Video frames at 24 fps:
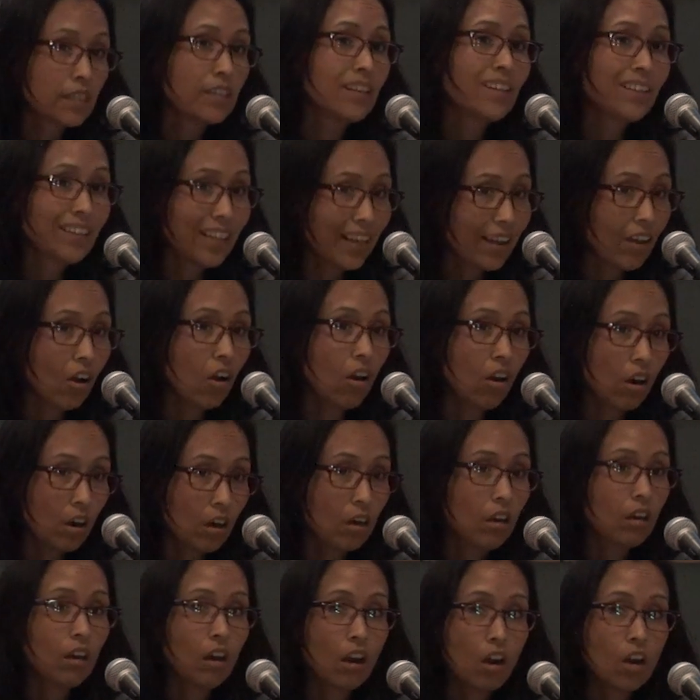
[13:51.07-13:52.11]
and they
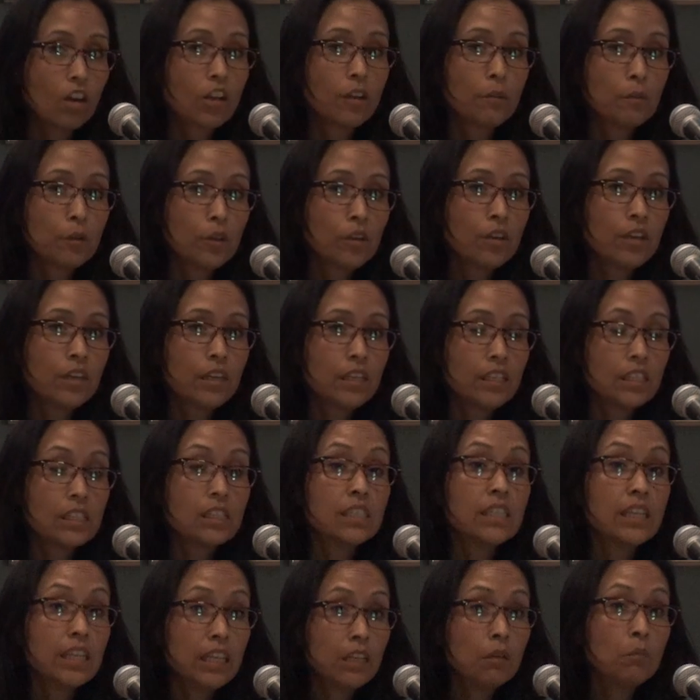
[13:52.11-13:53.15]
are. Our communities
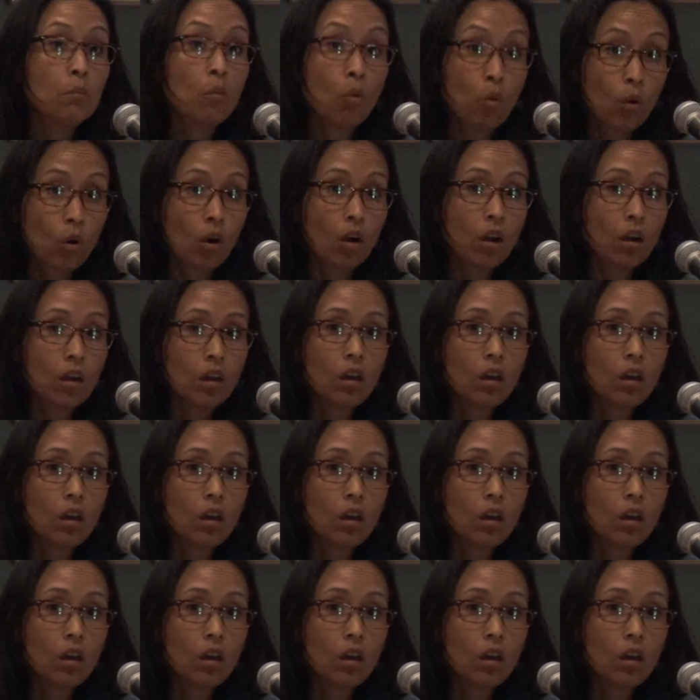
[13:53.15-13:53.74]
need more.